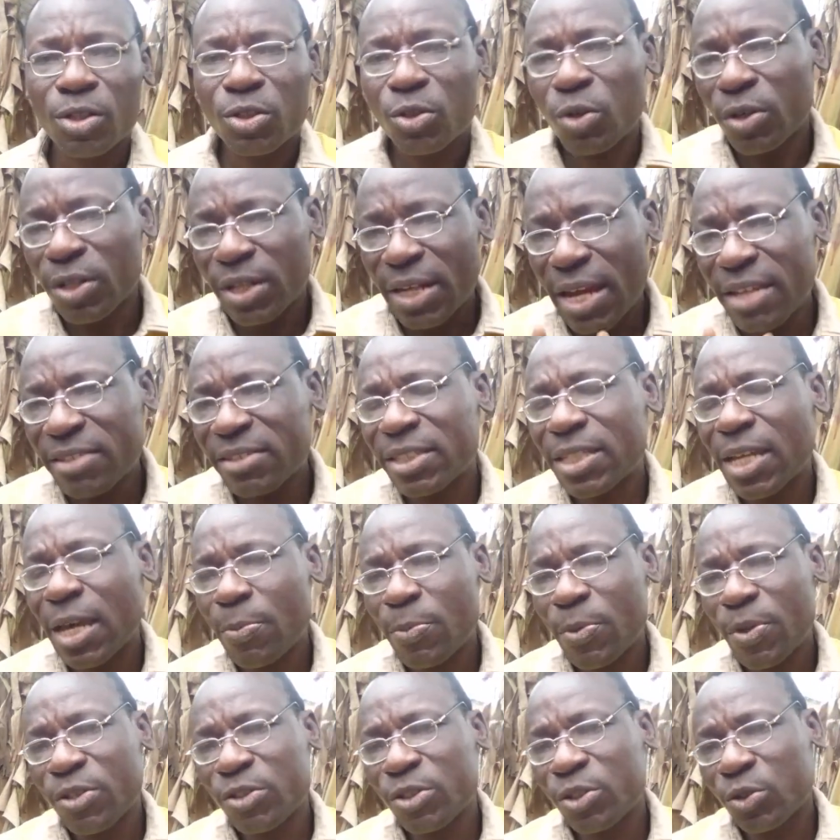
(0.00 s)
your next
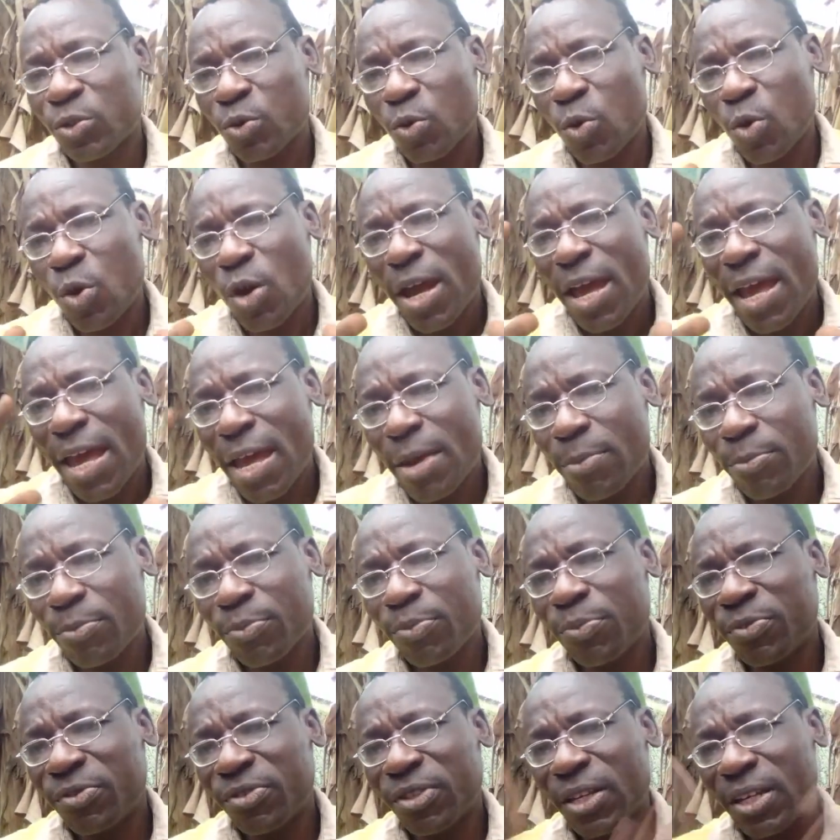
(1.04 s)
step is to
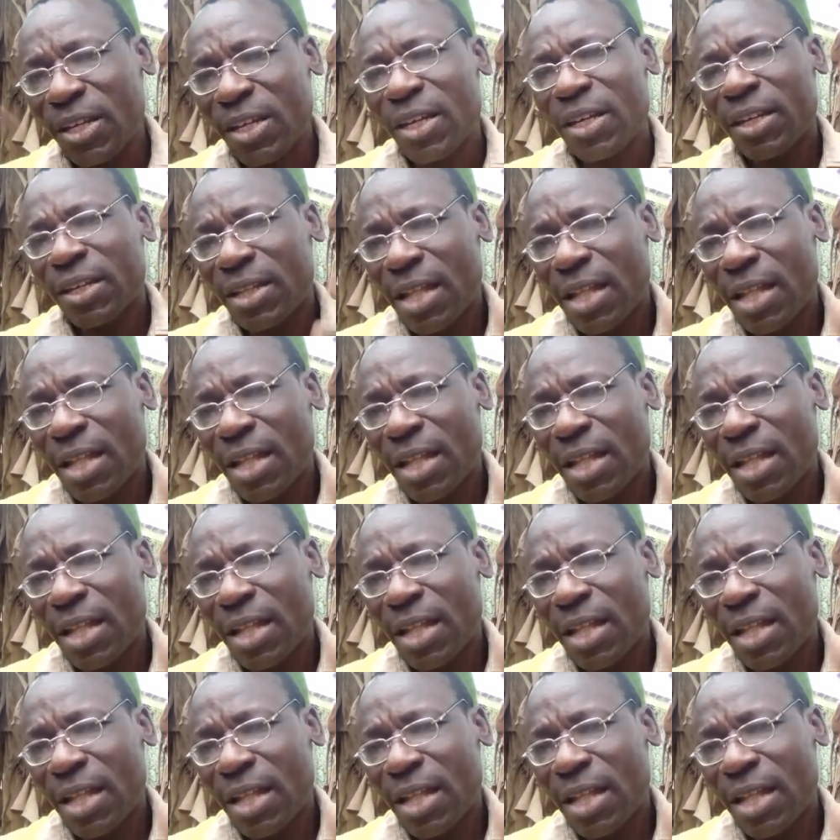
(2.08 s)
empty